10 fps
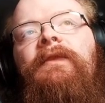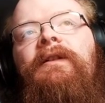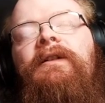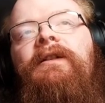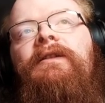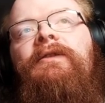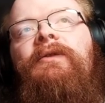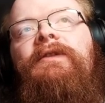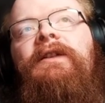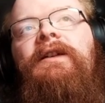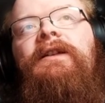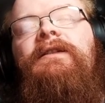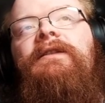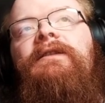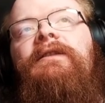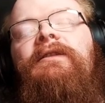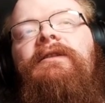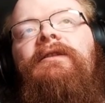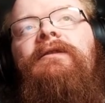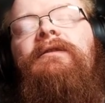So it looks like I can
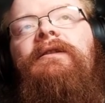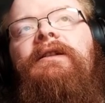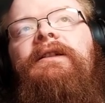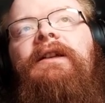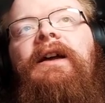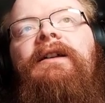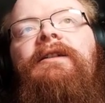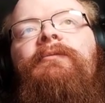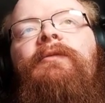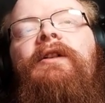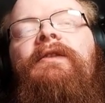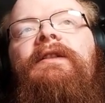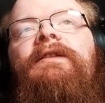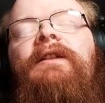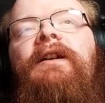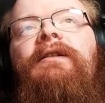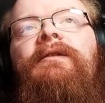still attack him on this side.